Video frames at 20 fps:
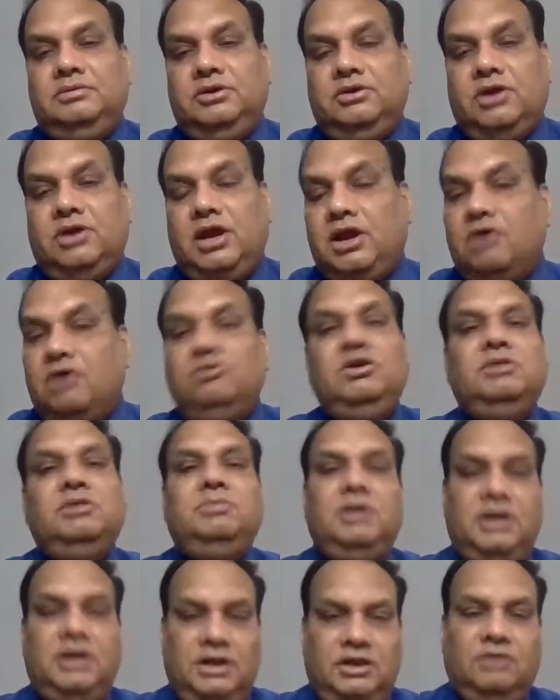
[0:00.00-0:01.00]

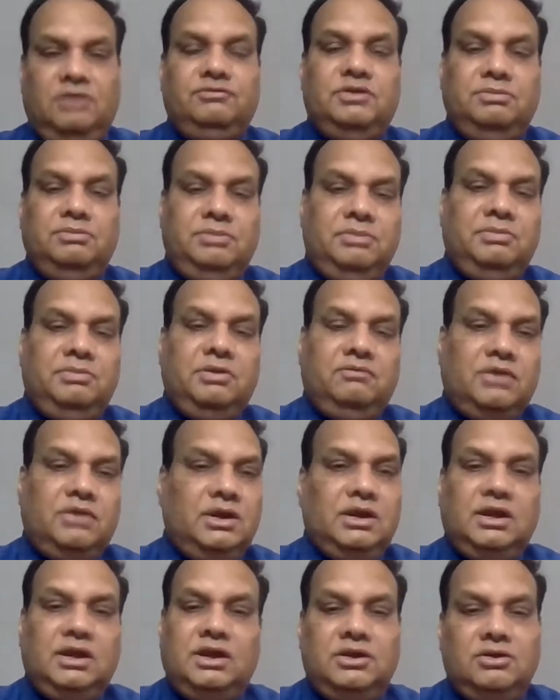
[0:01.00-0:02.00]
accountability of the people
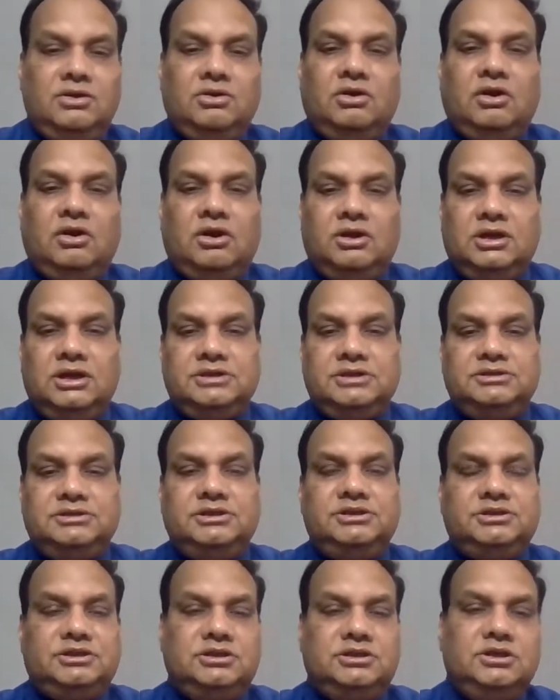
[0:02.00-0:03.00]
working in your
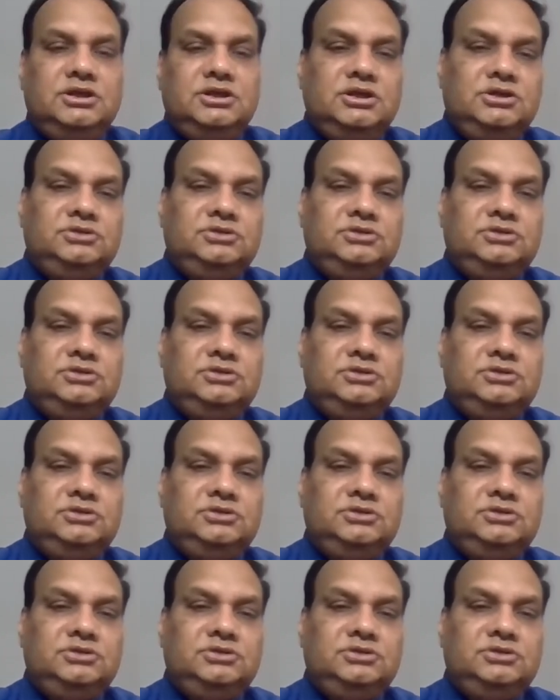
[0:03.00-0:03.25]
organization,